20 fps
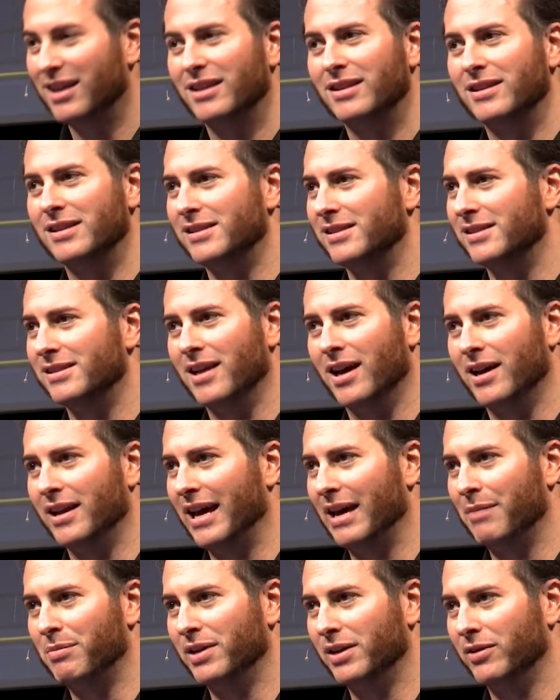This is
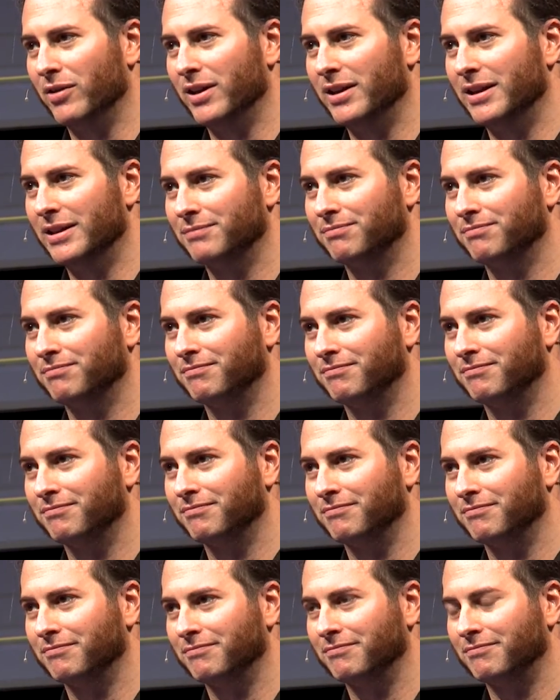not happening right
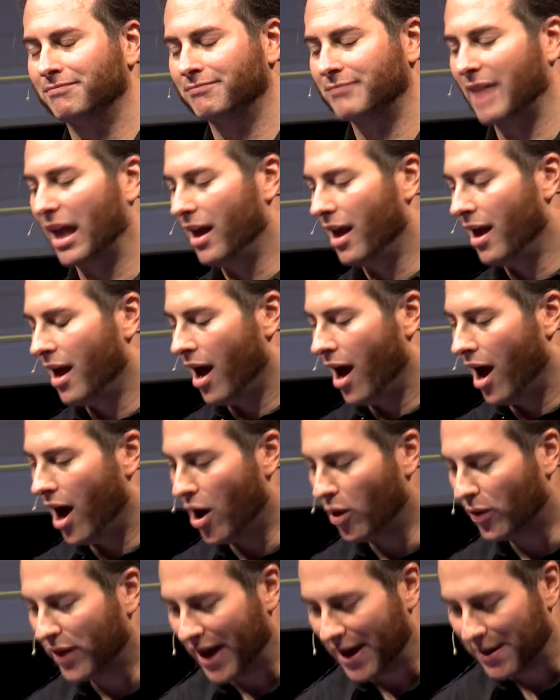
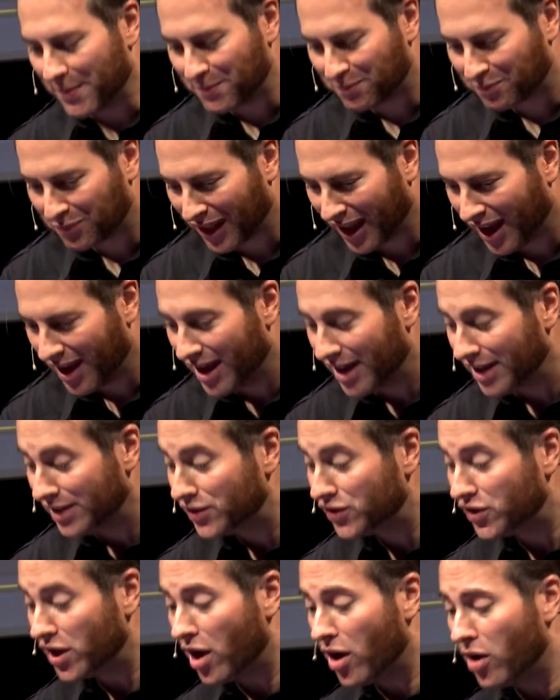now. Okay,
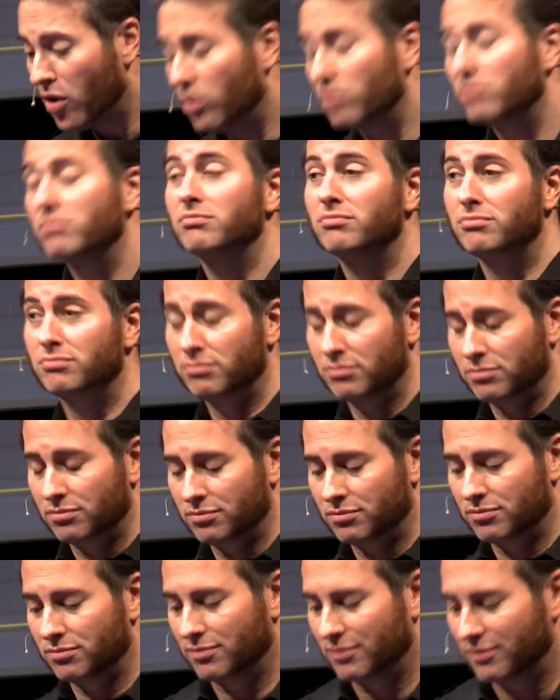so
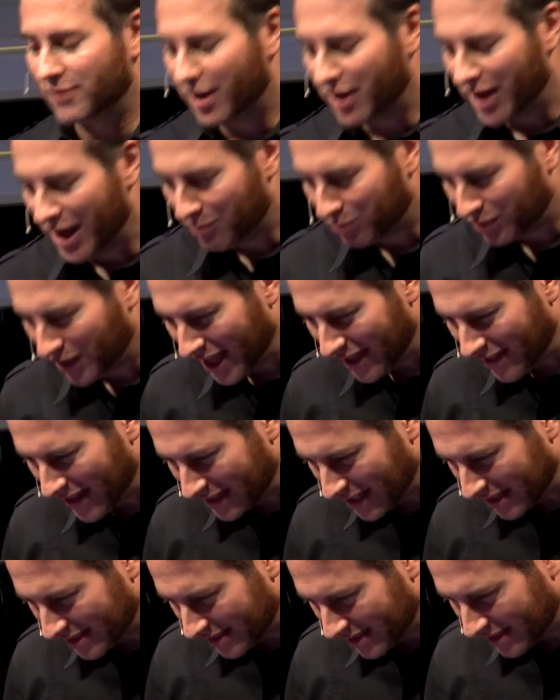play that
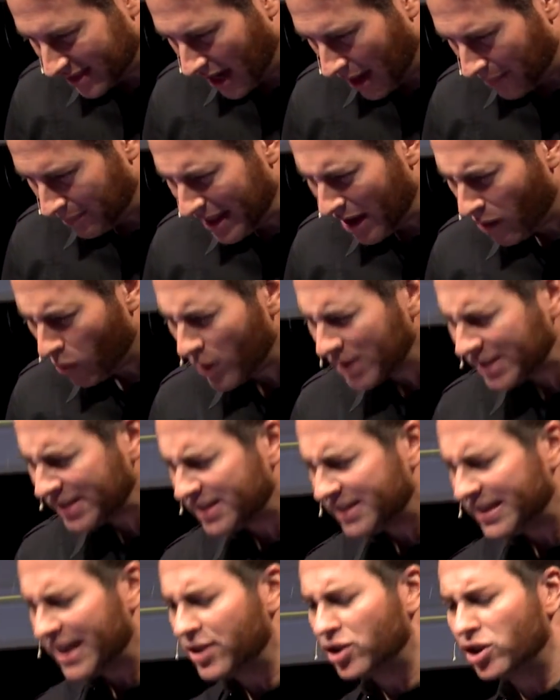doesn't stop. Now, what's
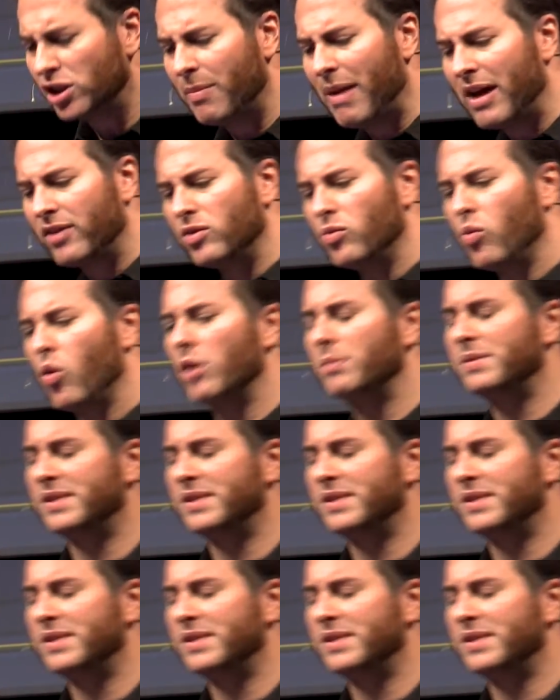essential about the Warp